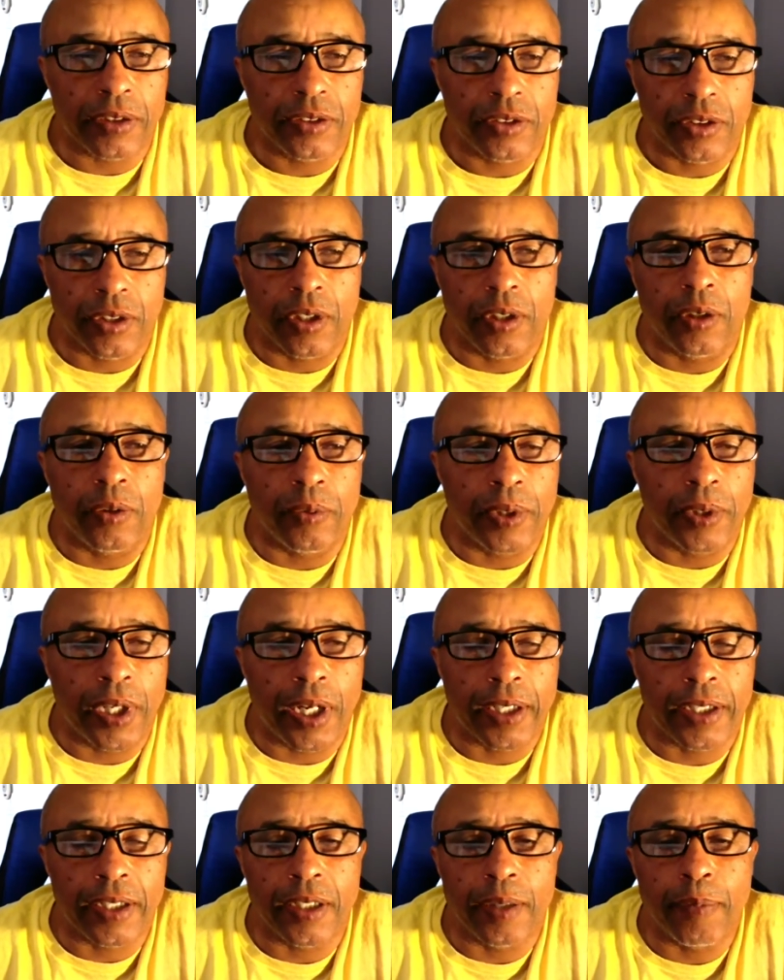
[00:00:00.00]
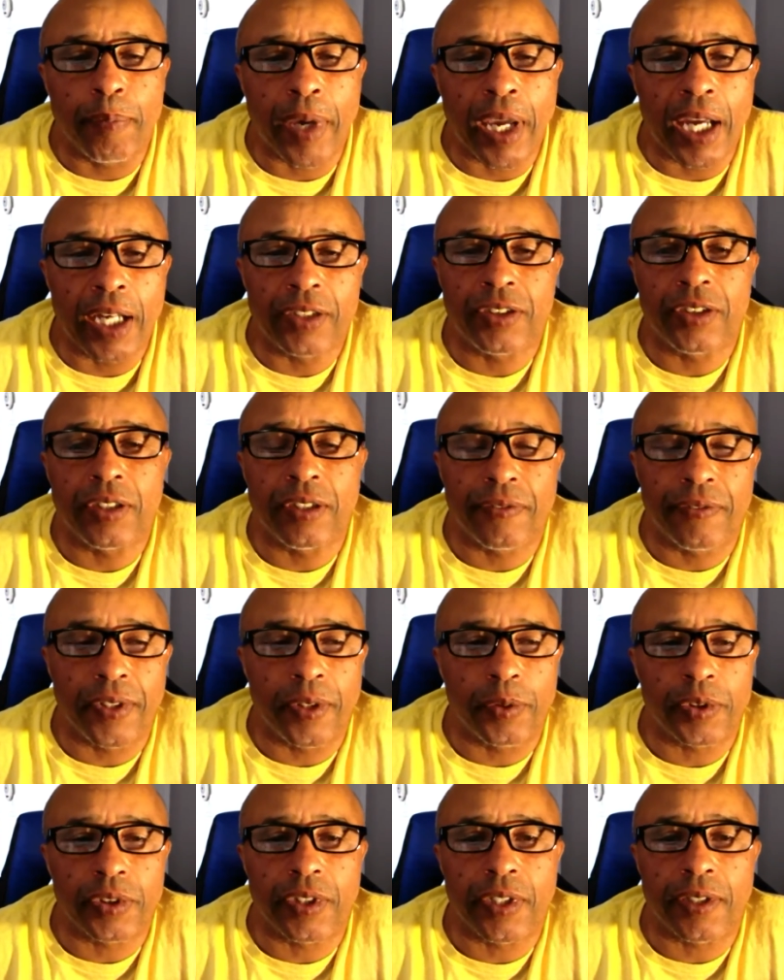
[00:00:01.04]
So I can imagine if I
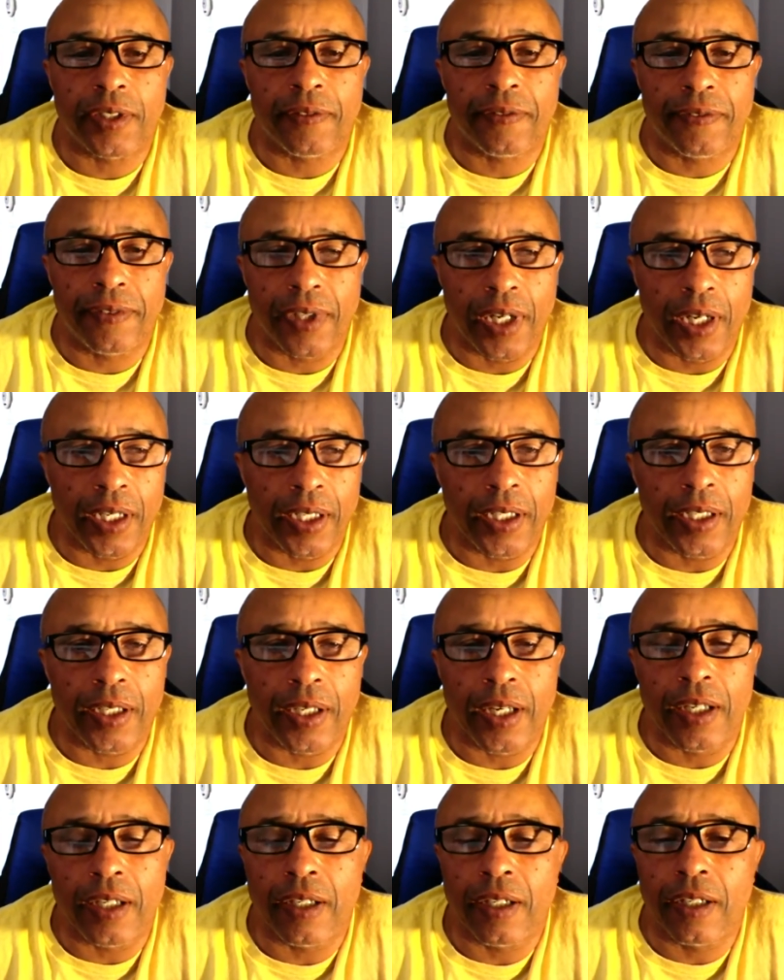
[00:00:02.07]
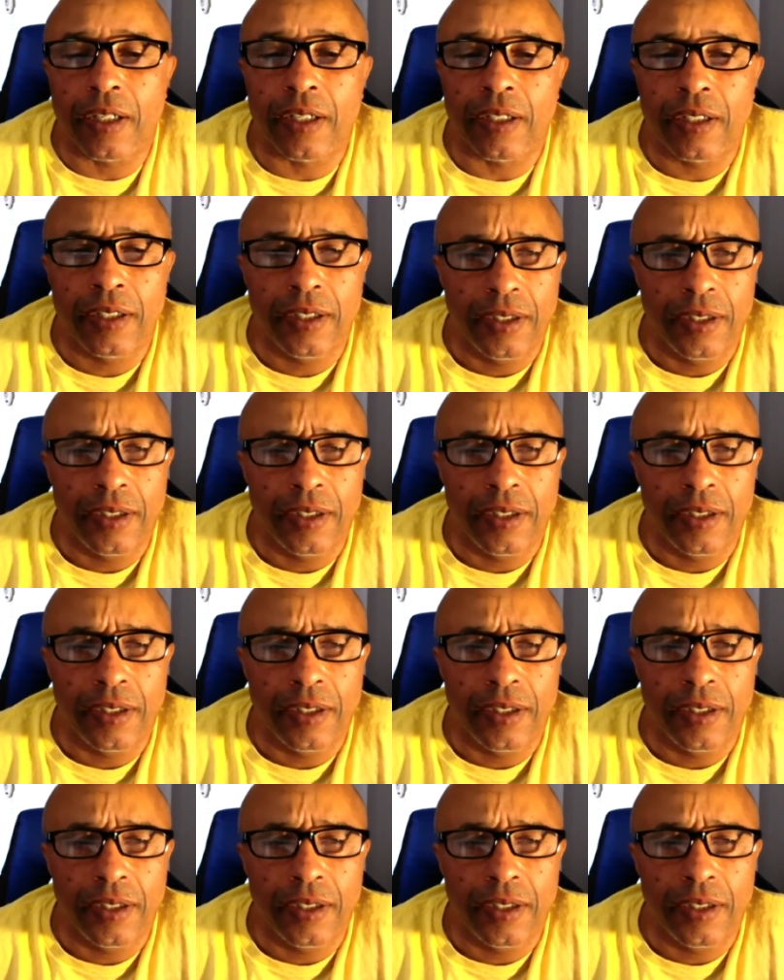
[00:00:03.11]
was like flying a